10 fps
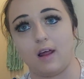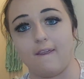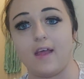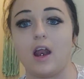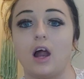
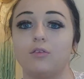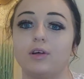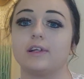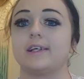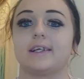and then
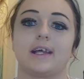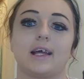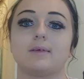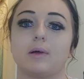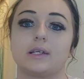unrealistic
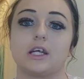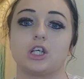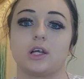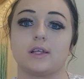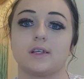
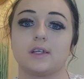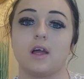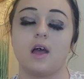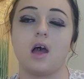expectations.